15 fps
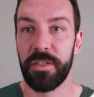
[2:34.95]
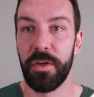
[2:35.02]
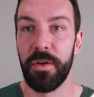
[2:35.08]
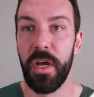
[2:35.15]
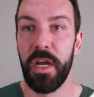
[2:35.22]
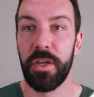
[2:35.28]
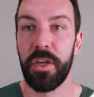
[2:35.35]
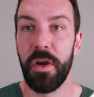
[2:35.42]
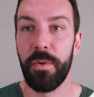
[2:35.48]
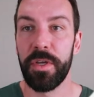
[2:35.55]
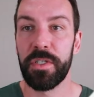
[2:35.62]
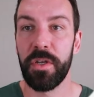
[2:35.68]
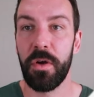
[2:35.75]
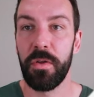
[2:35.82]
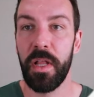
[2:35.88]
So going
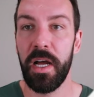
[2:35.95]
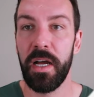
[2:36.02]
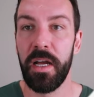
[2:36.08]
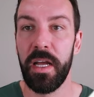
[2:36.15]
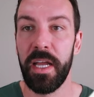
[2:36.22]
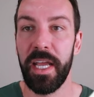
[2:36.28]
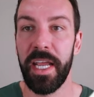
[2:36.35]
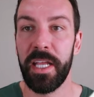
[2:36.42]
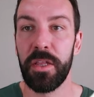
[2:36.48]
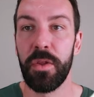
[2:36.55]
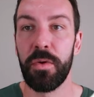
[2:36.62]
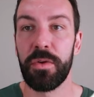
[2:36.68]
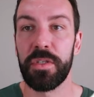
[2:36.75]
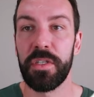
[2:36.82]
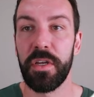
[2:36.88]
solar, it
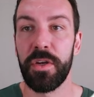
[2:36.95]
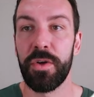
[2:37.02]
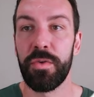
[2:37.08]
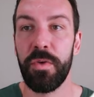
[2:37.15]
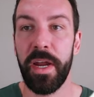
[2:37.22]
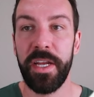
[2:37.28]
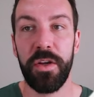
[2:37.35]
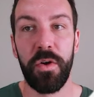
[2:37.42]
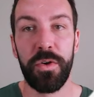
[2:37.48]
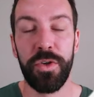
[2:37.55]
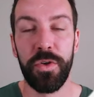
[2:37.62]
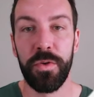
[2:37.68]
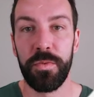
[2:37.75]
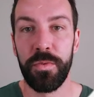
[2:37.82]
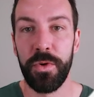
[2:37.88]
looks great on
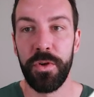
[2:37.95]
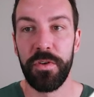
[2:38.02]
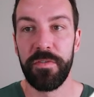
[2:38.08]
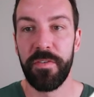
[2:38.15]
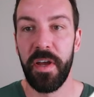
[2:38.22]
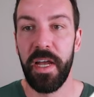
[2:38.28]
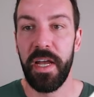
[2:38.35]
your roof.